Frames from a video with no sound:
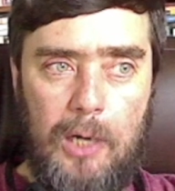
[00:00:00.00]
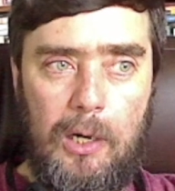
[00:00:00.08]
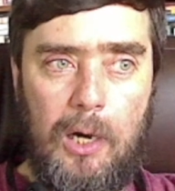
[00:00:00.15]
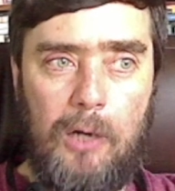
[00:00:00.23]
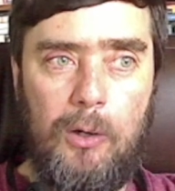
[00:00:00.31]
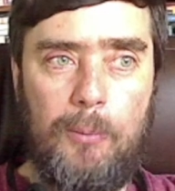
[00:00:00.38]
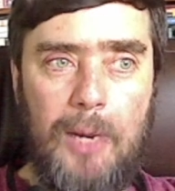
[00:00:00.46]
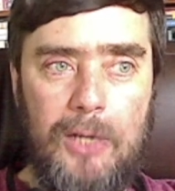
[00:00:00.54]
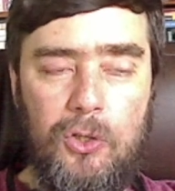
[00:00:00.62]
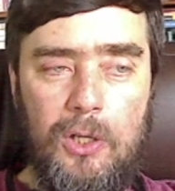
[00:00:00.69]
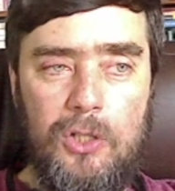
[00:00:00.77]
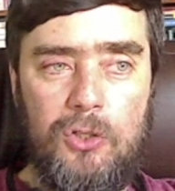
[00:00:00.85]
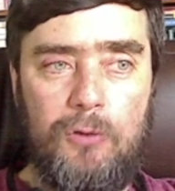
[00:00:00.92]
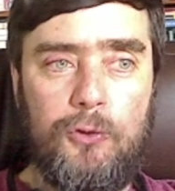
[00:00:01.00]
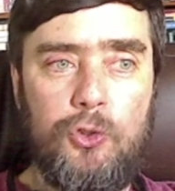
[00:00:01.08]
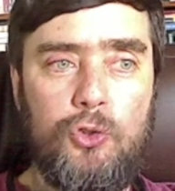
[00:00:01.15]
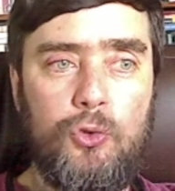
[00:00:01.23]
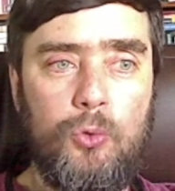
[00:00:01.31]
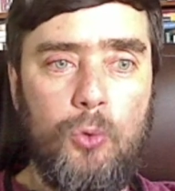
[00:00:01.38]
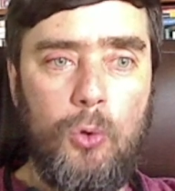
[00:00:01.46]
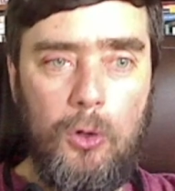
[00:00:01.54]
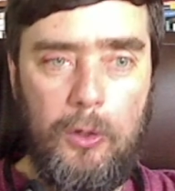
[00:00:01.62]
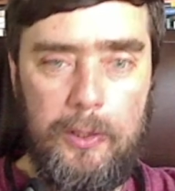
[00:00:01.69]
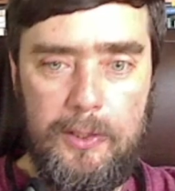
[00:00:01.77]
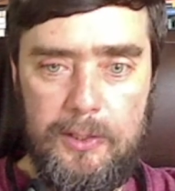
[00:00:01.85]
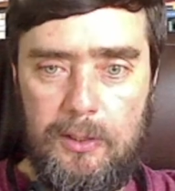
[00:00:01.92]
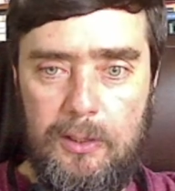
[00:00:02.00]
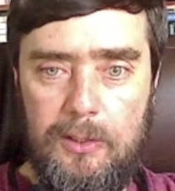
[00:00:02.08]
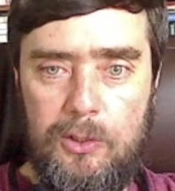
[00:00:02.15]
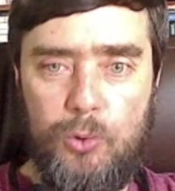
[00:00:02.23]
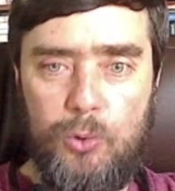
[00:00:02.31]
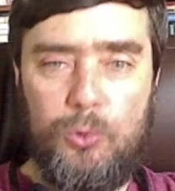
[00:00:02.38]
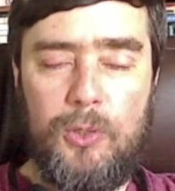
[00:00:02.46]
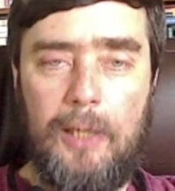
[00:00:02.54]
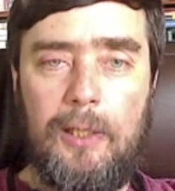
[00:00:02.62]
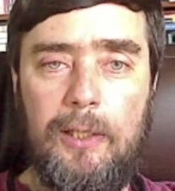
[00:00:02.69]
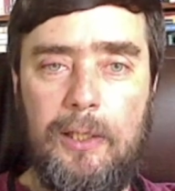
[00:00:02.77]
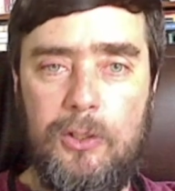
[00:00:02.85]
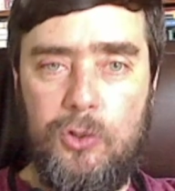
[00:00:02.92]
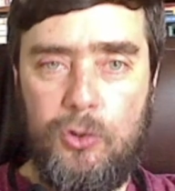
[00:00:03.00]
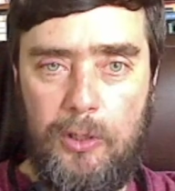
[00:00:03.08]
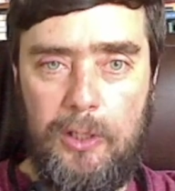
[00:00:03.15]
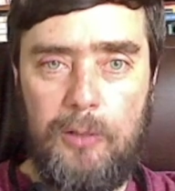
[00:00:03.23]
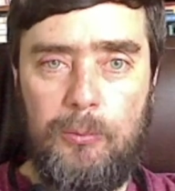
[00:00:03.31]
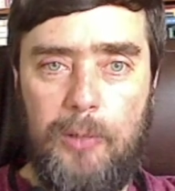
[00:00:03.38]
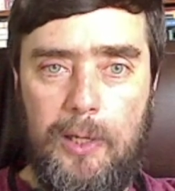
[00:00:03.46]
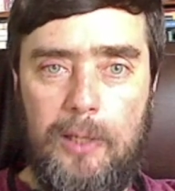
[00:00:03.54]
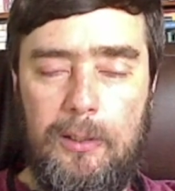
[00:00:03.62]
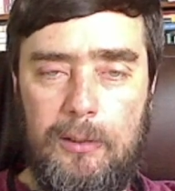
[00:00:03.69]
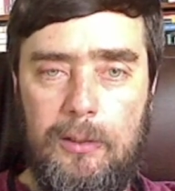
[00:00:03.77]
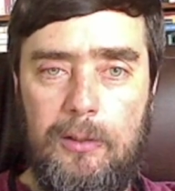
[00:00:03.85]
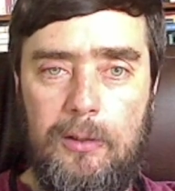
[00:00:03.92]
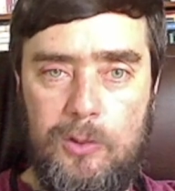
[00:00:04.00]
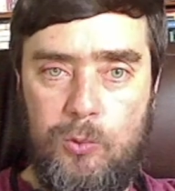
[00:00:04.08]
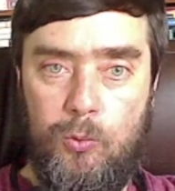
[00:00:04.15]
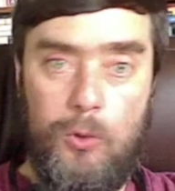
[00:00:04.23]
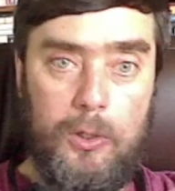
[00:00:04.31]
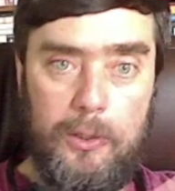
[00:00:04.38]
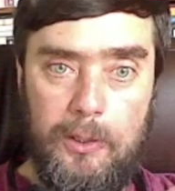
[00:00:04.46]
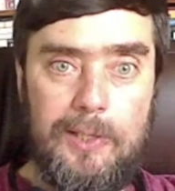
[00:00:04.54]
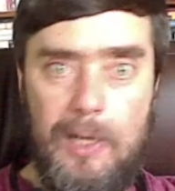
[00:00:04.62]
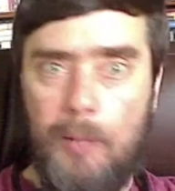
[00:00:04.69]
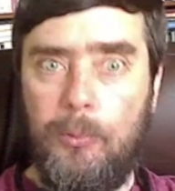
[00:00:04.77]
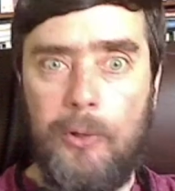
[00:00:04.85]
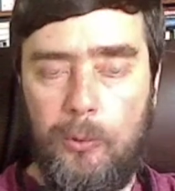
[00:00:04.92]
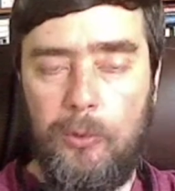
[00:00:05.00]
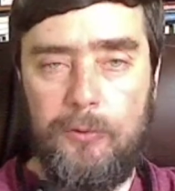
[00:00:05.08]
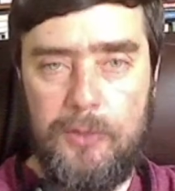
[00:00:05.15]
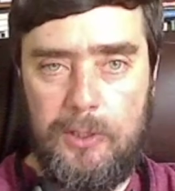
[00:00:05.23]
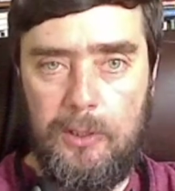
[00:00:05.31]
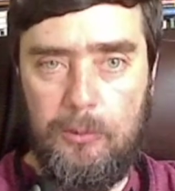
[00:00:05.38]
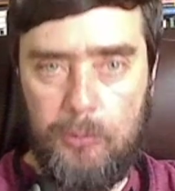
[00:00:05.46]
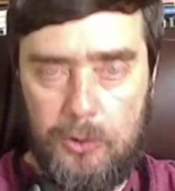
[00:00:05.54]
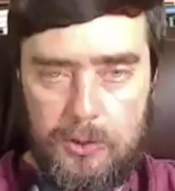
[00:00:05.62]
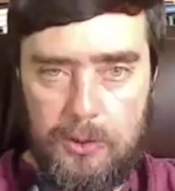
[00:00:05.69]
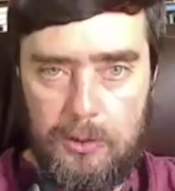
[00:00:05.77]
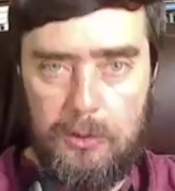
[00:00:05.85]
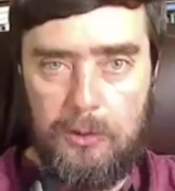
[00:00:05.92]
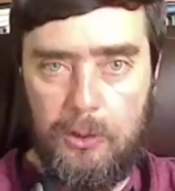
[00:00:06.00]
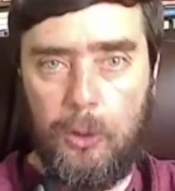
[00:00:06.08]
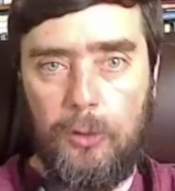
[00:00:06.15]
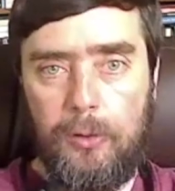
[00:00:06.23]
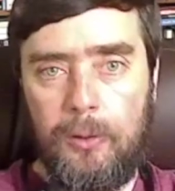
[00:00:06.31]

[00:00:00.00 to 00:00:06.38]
our imagination for sure is, is too tightly constrained by this one example that we've seen, which is sure. the, the Earth.